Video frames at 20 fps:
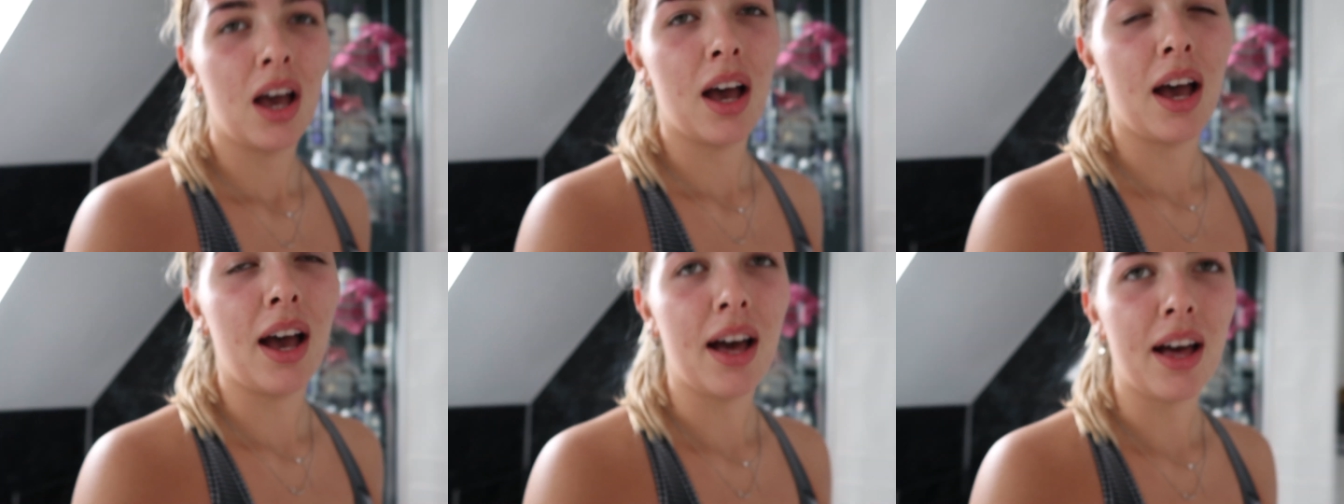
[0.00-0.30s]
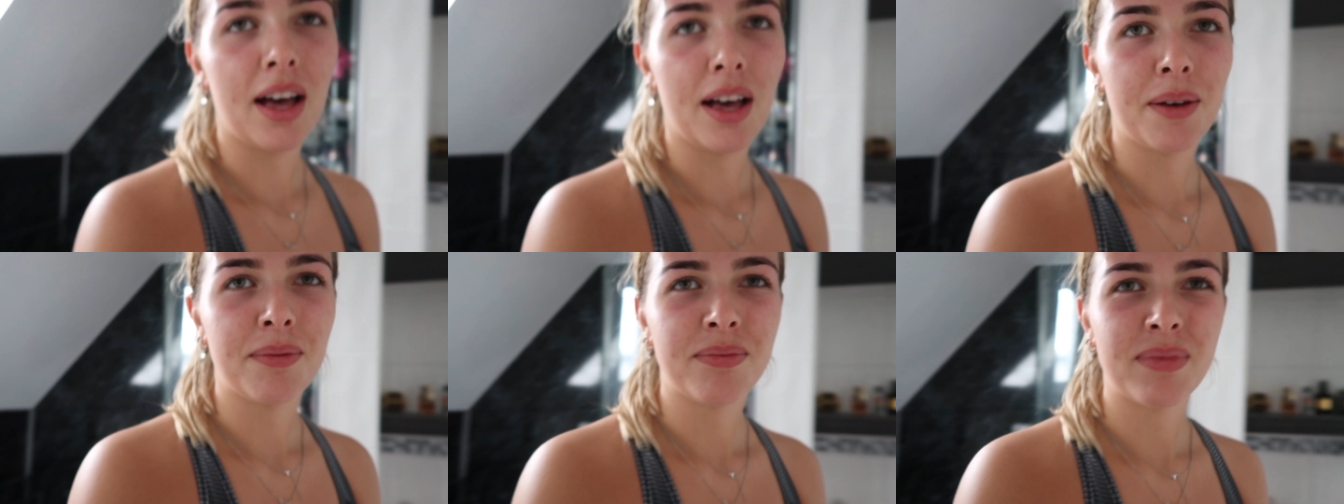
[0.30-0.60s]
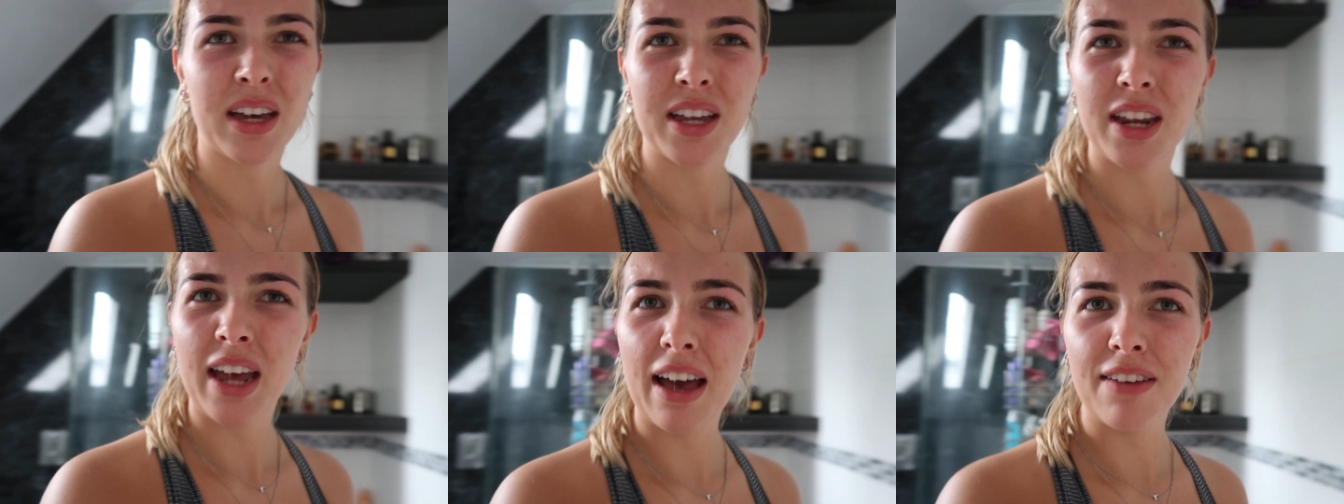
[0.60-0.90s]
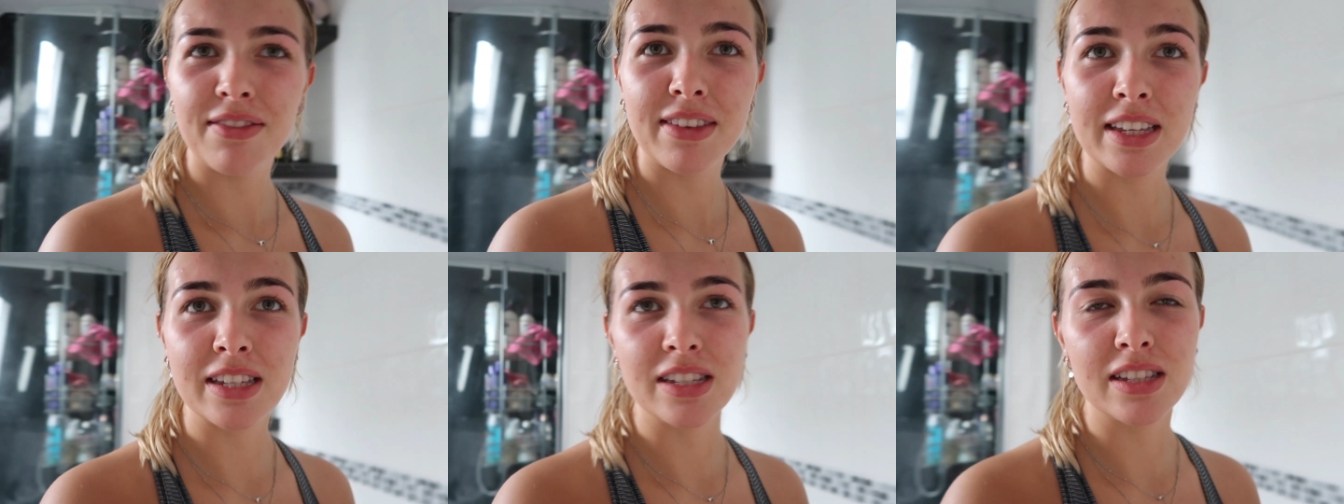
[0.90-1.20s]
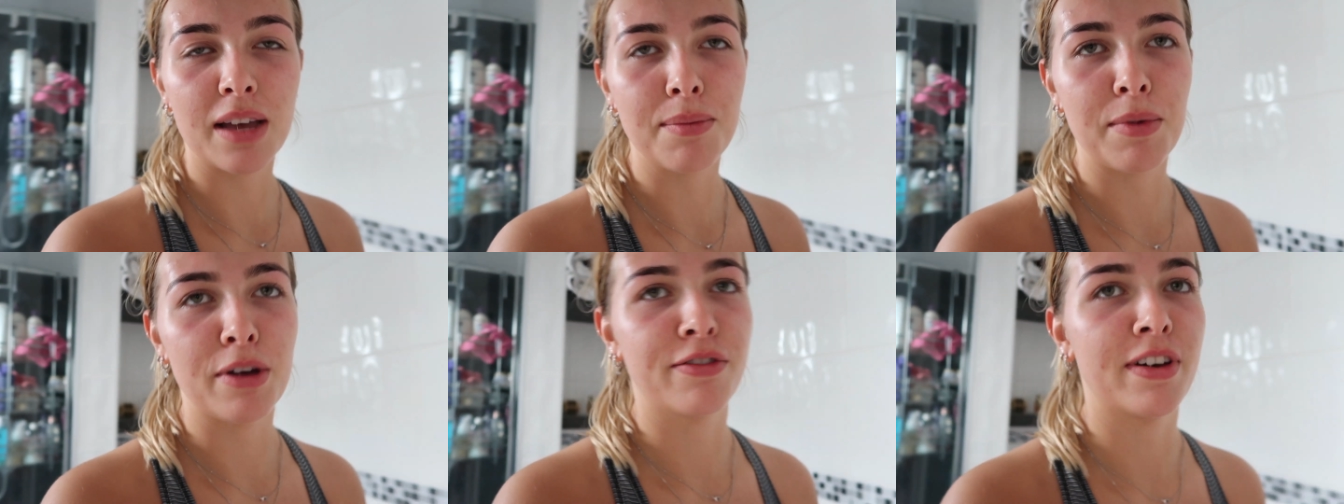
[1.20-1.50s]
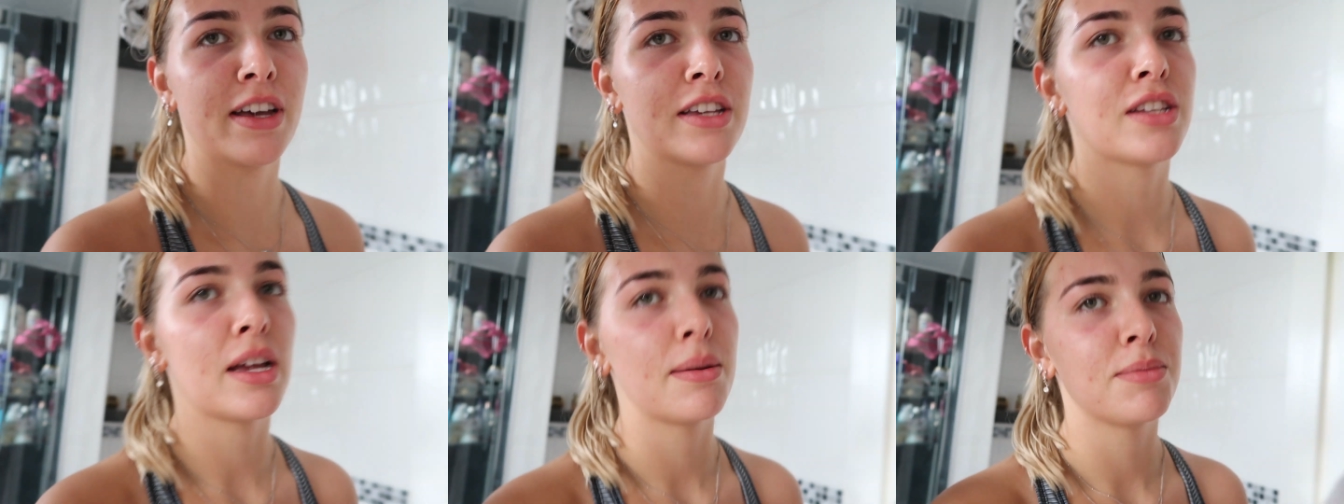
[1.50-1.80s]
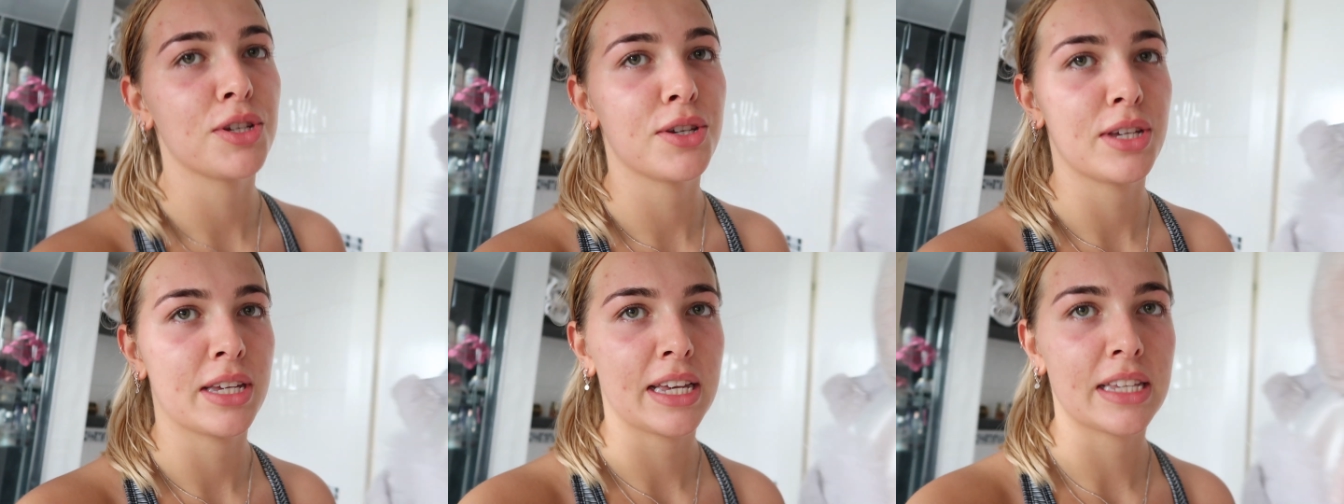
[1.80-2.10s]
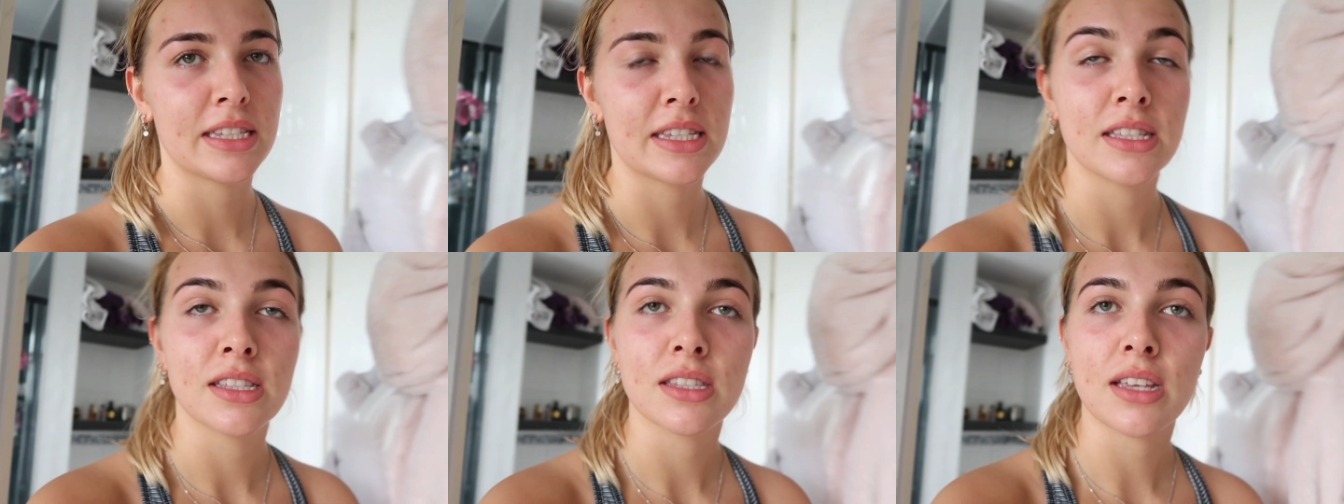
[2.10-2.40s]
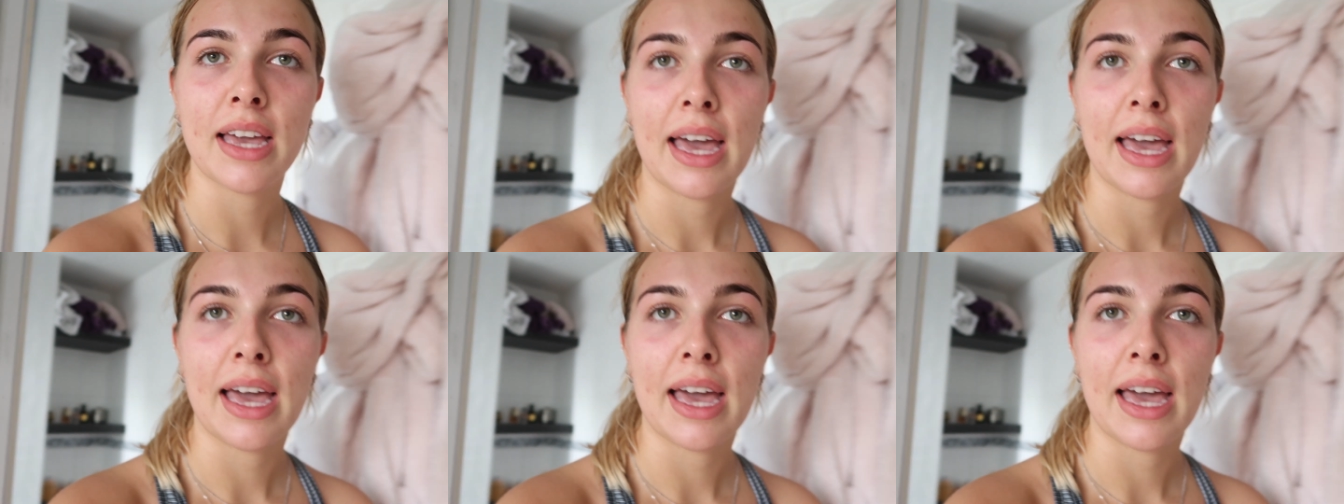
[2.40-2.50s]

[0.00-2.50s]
This is like my first time doing it since